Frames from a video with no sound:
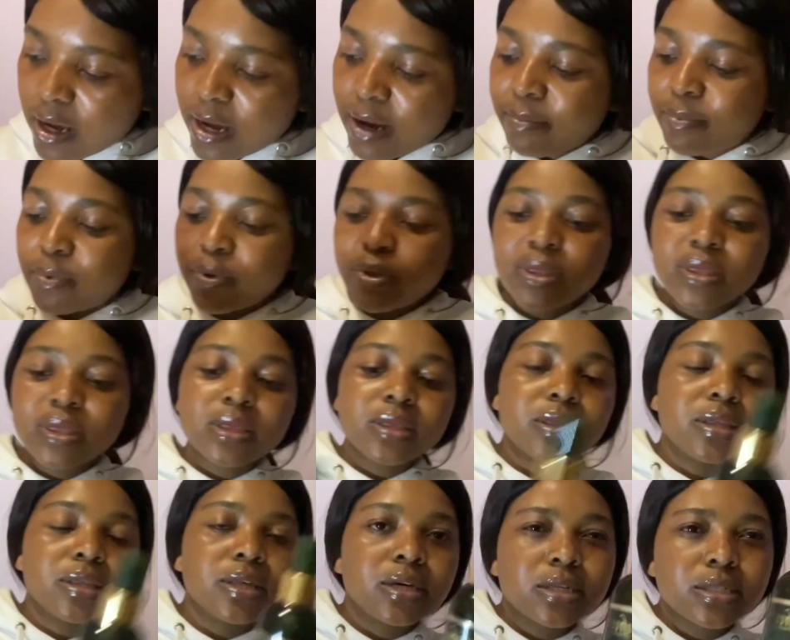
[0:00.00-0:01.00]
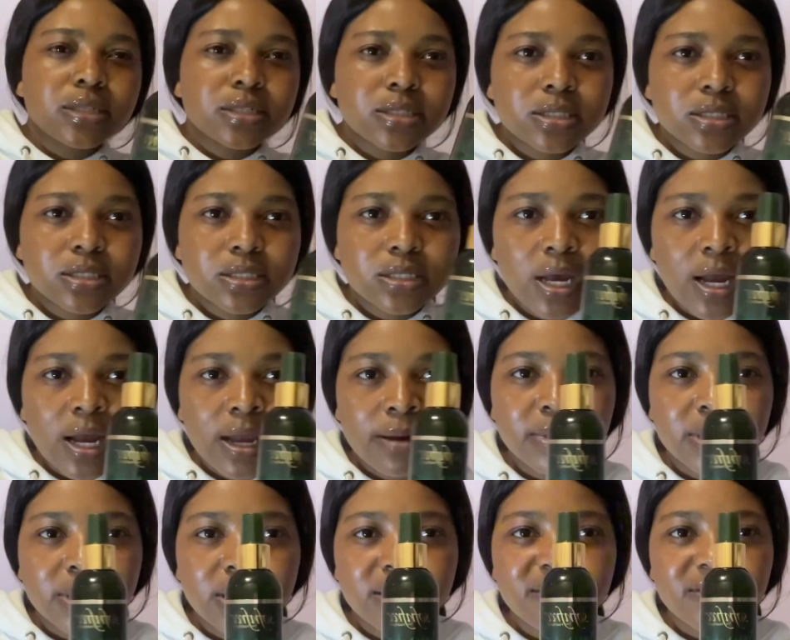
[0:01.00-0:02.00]
I bought this. I
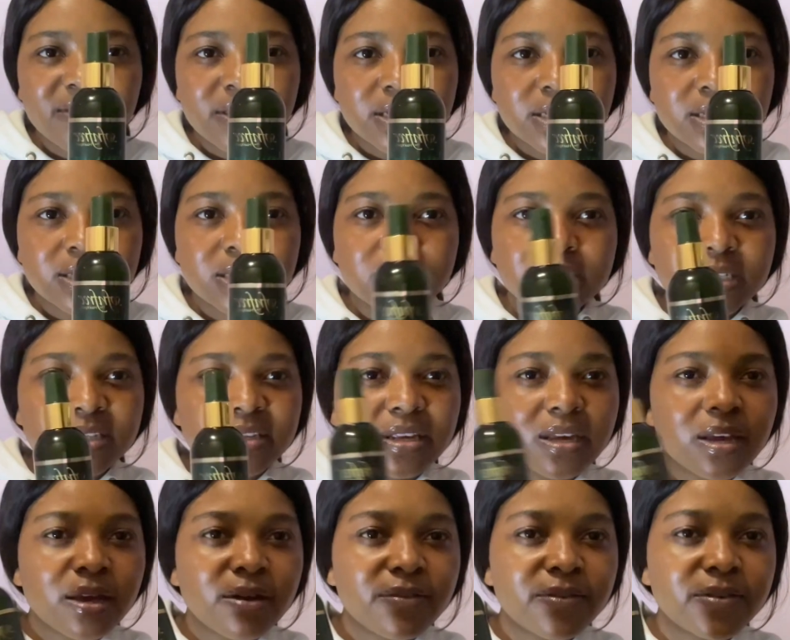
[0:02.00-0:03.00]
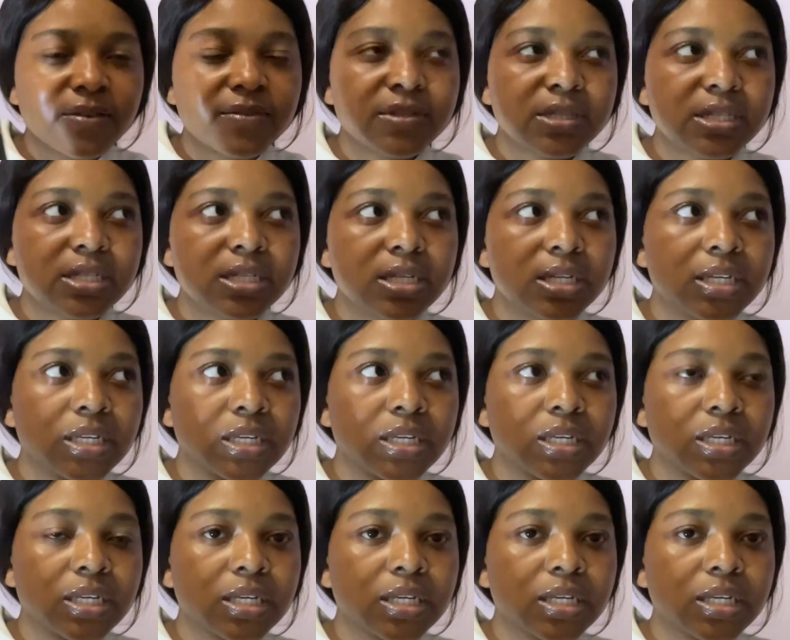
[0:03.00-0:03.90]
believe this is 57